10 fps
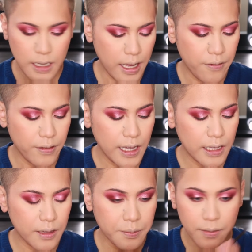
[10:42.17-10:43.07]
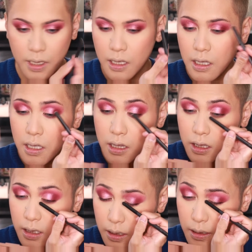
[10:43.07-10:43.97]
Yeah, I feel like
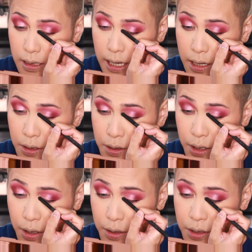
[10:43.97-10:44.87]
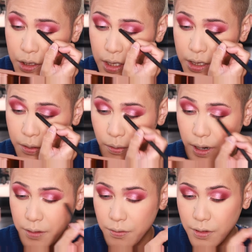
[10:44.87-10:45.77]
the undertone is just
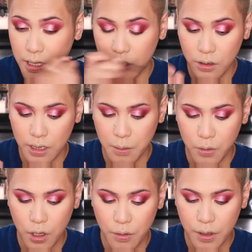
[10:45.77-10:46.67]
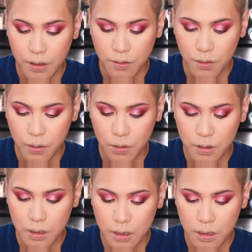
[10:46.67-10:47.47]
right for the look that I'm going for.